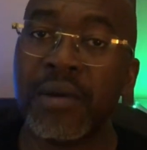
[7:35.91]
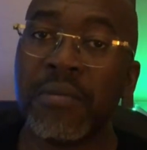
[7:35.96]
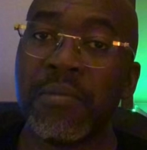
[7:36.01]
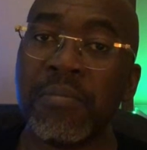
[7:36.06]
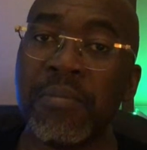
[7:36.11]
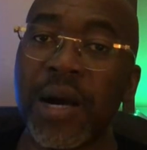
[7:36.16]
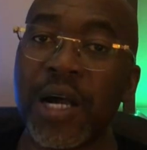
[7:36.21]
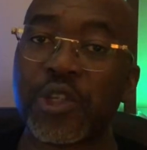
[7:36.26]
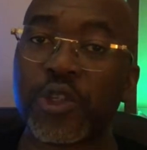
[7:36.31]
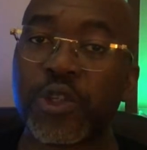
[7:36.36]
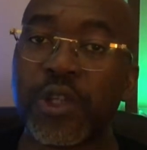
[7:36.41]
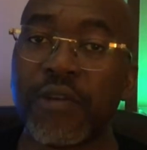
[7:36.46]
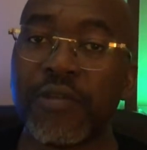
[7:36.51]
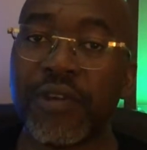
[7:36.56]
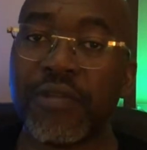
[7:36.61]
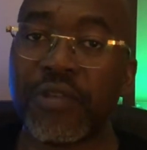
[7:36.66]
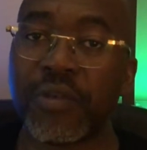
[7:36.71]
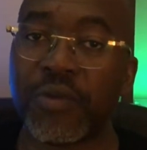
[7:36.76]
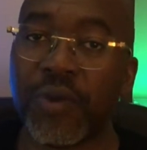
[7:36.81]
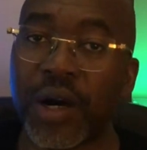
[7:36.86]
Much love,
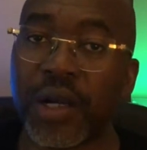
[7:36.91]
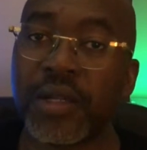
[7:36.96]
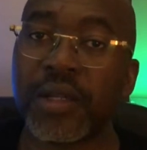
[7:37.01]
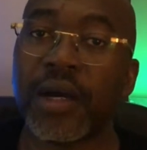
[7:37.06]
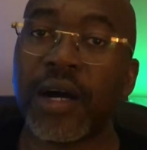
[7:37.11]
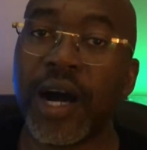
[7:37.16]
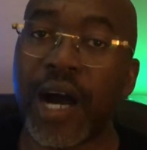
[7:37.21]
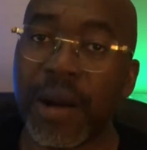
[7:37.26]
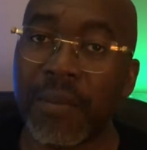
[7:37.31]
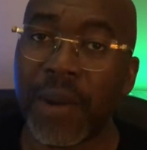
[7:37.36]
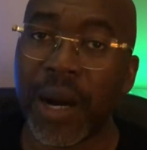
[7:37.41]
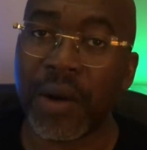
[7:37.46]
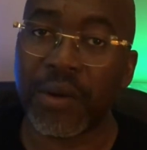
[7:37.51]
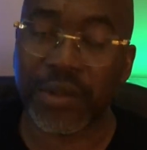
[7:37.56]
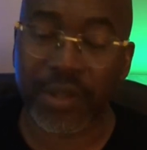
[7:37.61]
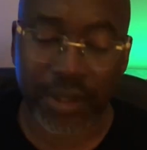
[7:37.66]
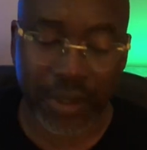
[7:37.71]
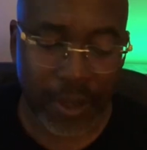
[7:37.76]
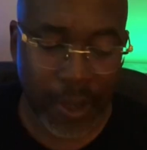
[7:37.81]
everyone. I'm out.